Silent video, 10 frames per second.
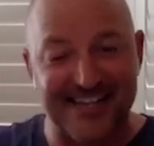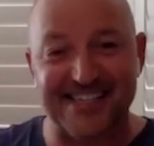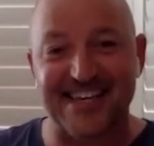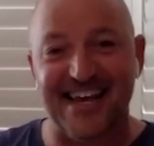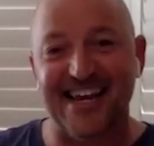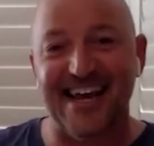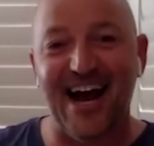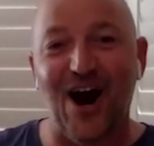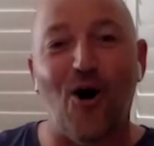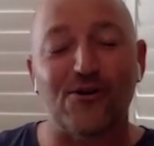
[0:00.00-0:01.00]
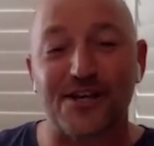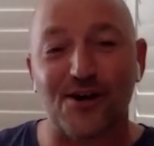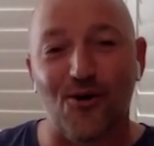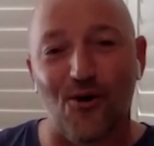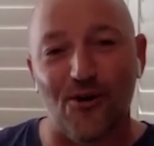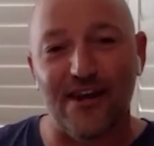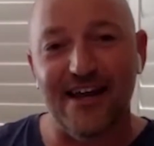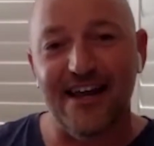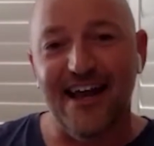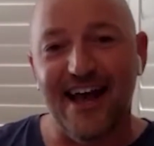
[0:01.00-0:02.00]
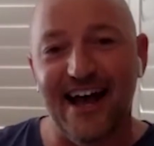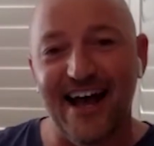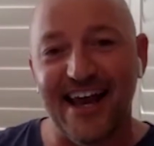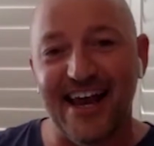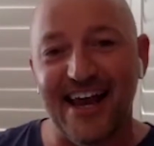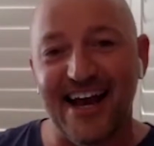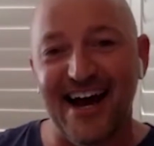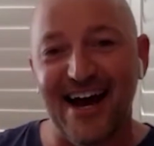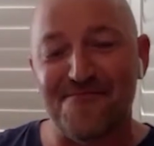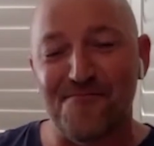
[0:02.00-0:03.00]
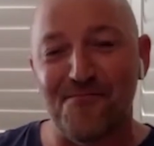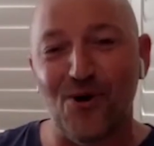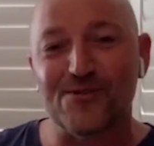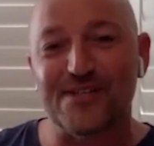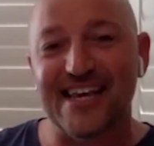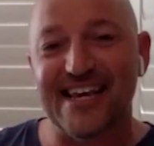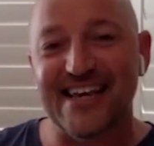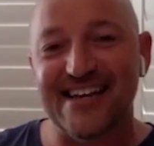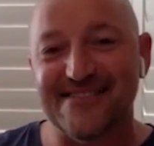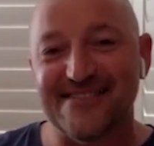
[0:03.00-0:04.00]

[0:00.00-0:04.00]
It's a octacorn, a multi-level.